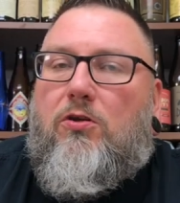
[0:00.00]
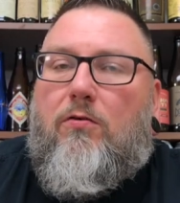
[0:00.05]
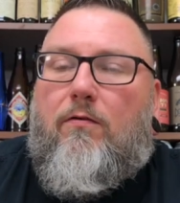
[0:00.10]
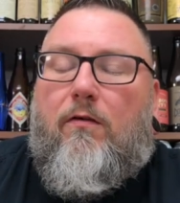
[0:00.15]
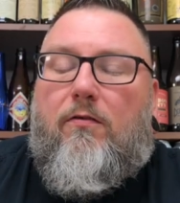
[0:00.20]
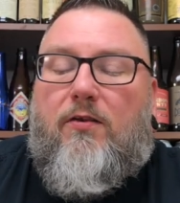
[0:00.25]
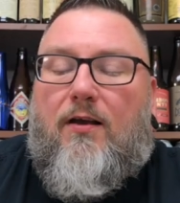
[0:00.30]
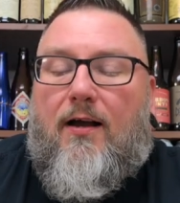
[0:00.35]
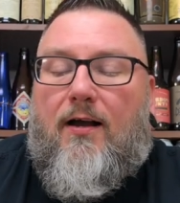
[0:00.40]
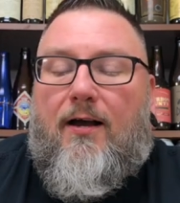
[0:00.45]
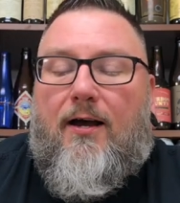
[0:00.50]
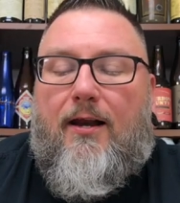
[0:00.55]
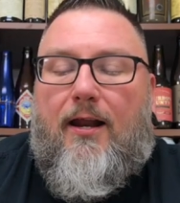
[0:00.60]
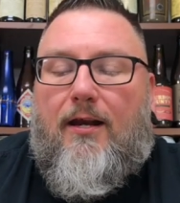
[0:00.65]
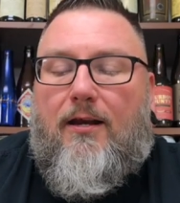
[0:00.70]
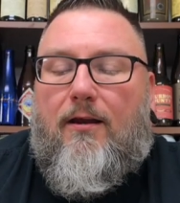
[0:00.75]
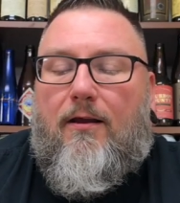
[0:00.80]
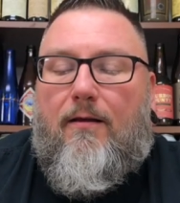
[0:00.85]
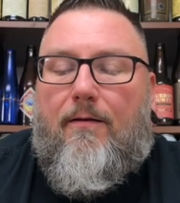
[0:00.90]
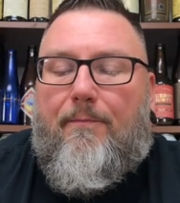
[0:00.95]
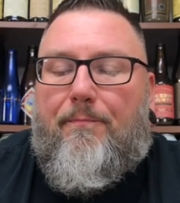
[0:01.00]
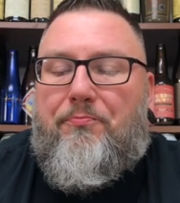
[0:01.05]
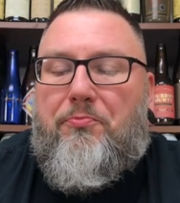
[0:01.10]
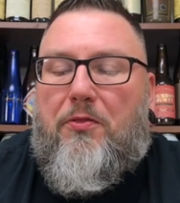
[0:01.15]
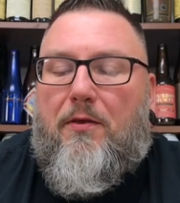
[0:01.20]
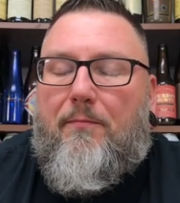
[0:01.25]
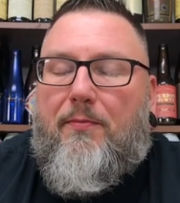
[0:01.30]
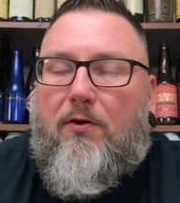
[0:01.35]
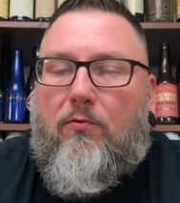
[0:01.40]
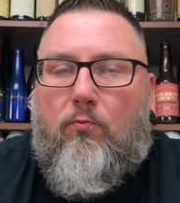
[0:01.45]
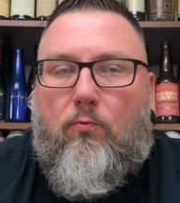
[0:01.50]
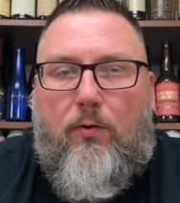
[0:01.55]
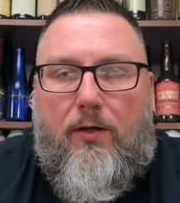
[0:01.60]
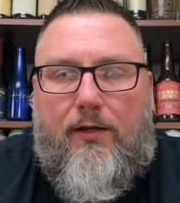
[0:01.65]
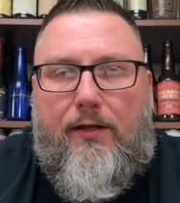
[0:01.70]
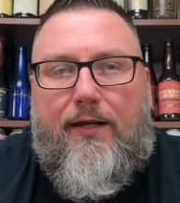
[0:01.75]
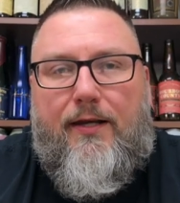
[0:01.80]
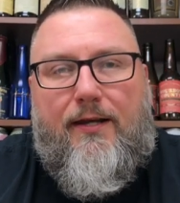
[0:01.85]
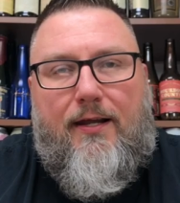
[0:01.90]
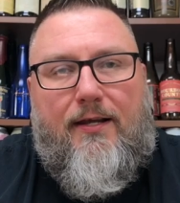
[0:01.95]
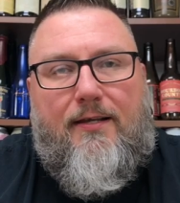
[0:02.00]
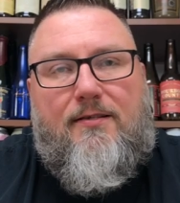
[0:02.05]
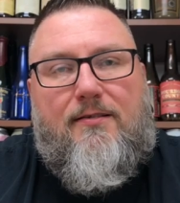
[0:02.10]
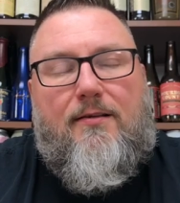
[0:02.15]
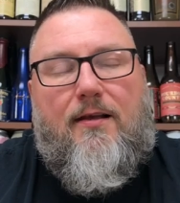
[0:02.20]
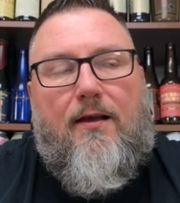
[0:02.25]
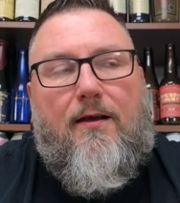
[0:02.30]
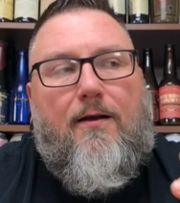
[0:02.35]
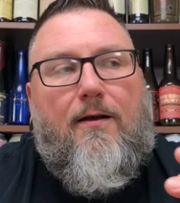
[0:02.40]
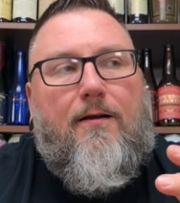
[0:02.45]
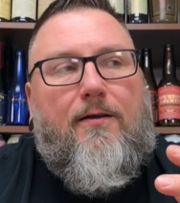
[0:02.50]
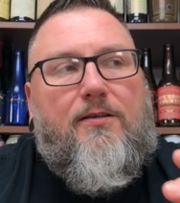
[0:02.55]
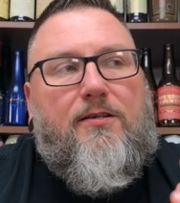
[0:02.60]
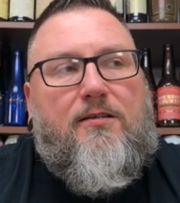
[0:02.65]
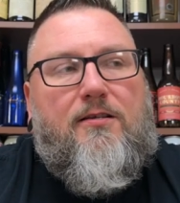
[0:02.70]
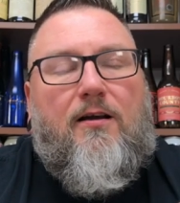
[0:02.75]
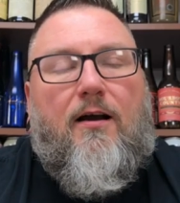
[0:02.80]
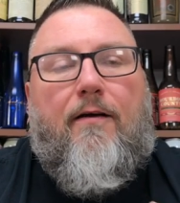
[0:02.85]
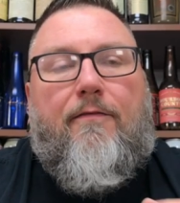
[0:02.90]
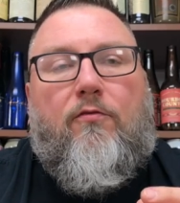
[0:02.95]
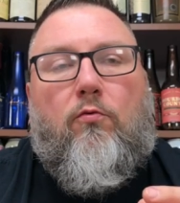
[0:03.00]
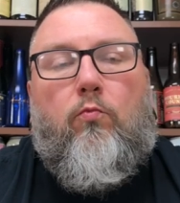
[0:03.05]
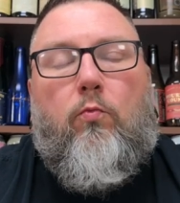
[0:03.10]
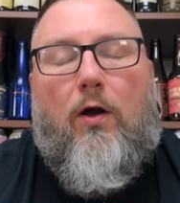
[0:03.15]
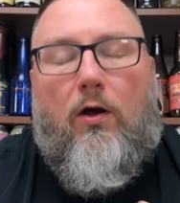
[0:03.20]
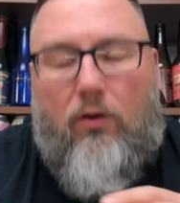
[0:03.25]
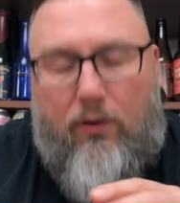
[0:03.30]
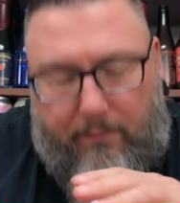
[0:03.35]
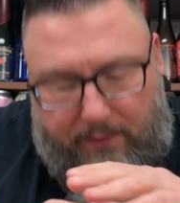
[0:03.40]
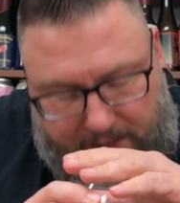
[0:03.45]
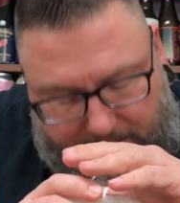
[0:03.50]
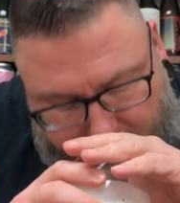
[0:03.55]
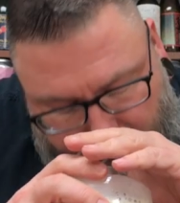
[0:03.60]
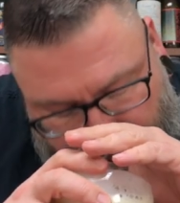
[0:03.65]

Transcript: nose on it, but a really nice, soft, welcoming